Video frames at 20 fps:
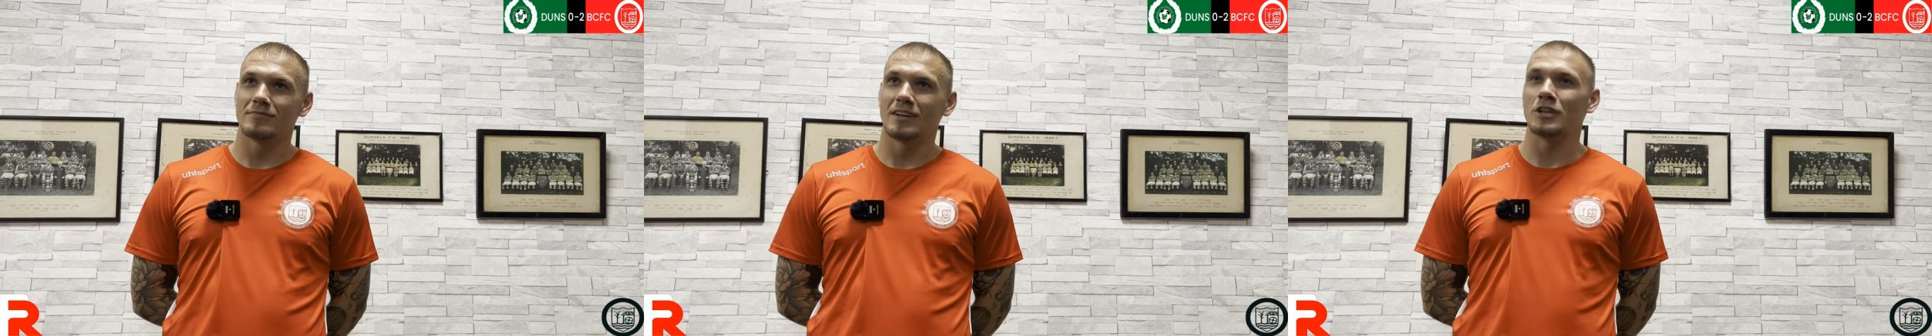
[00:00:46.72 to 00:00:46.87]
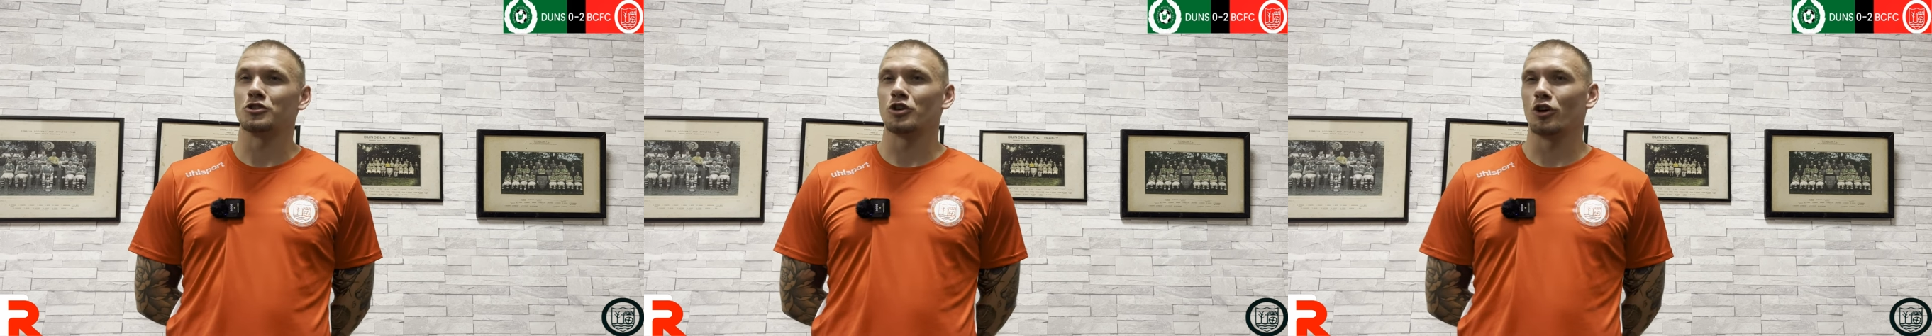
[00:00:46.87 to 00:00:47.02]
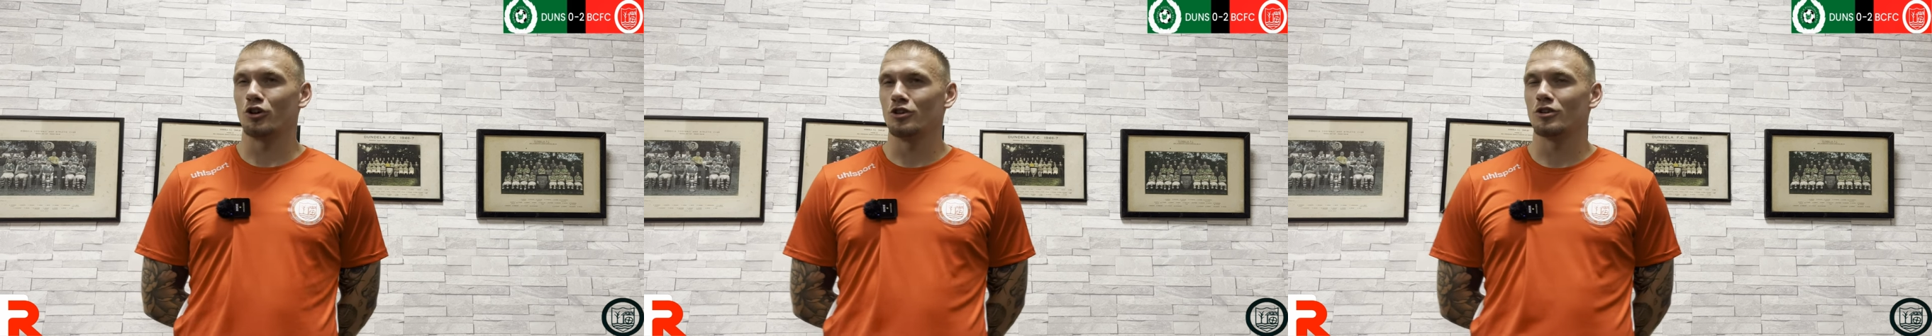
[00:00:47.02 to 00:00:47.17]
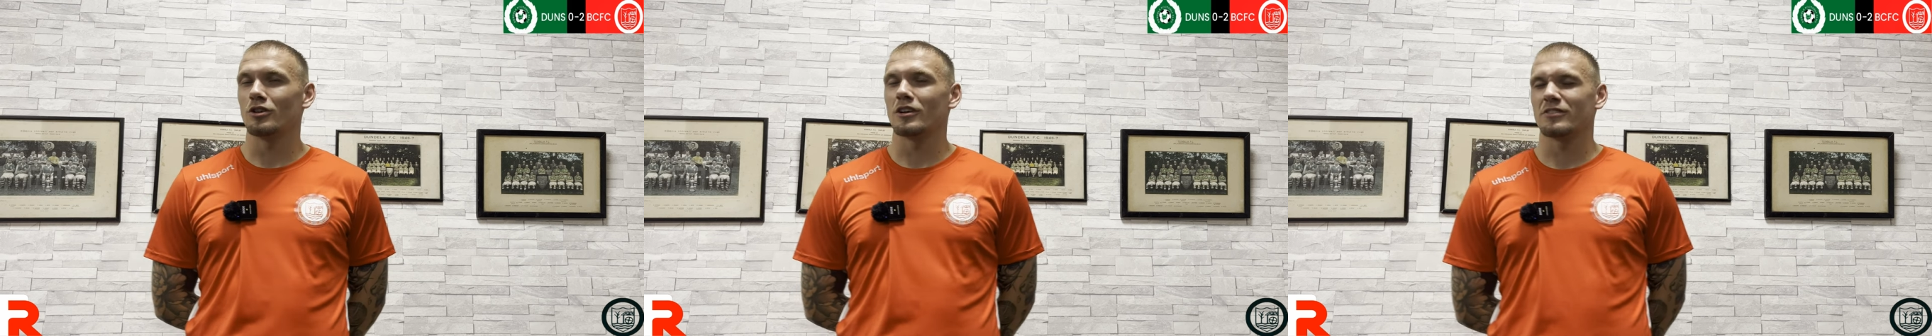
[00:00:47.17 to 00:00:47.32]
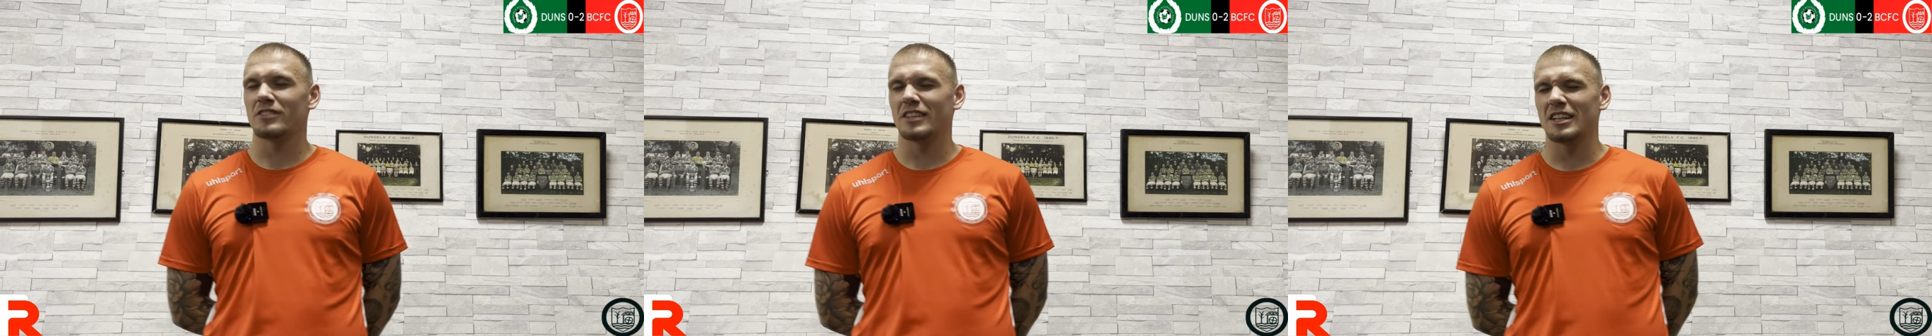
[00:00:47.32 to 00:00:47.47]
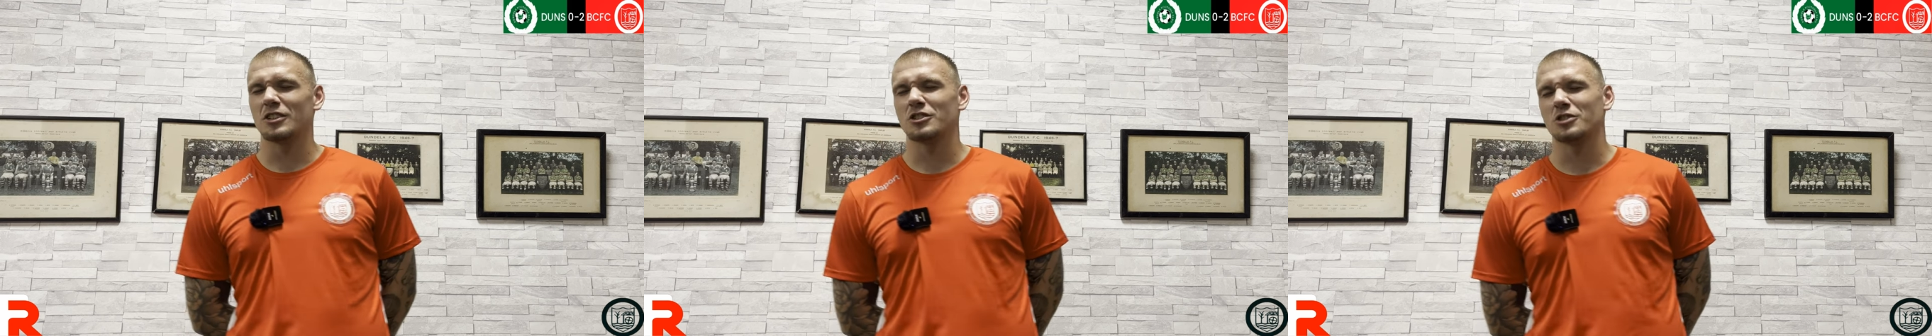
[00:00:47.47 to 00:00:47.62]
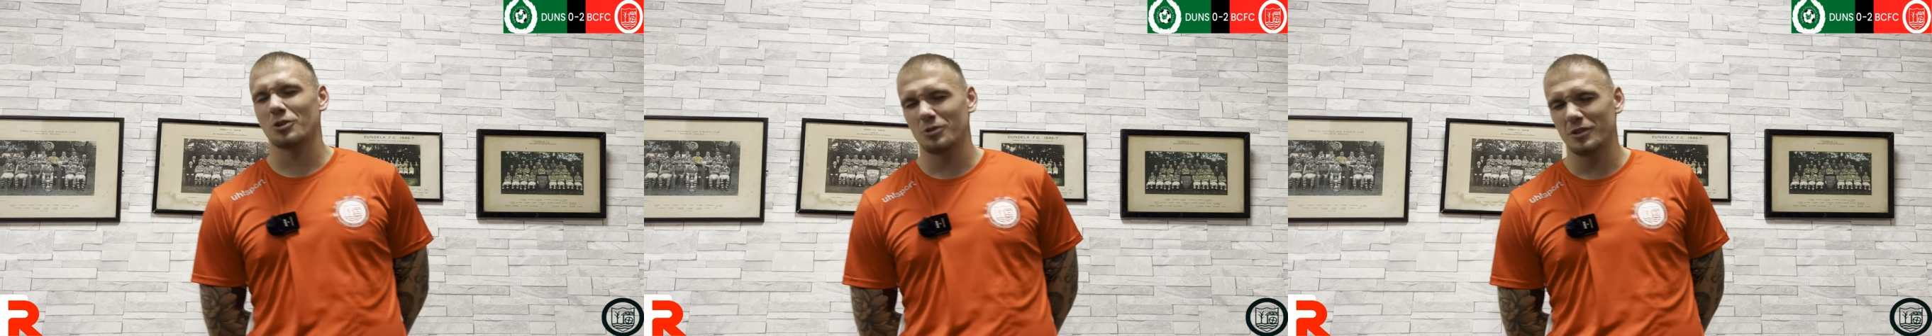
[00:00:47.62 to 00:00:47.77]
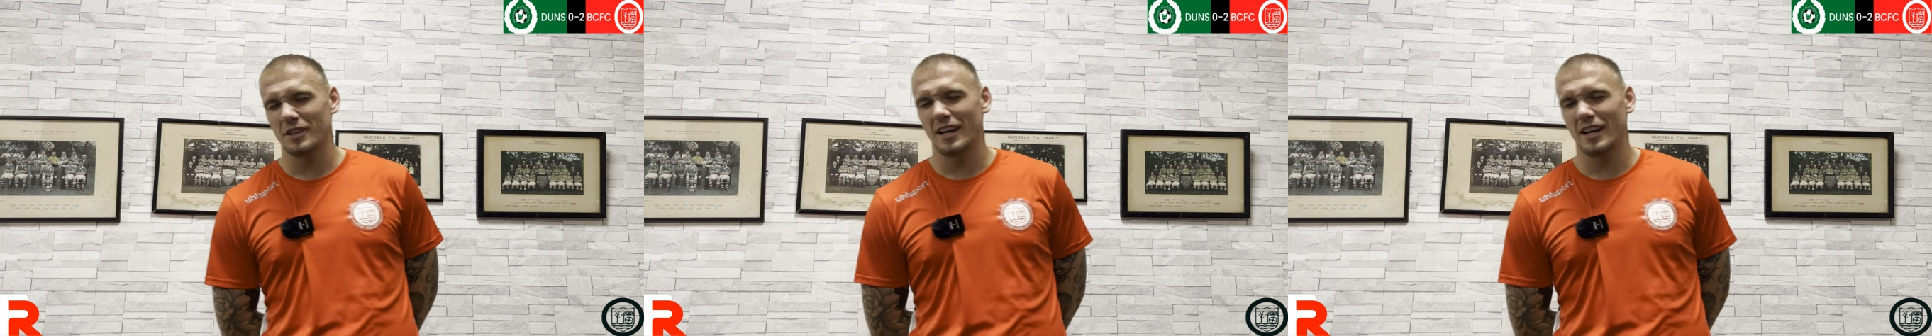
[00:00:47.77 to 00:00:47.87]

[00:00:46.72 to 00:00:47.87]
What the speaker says: I think so,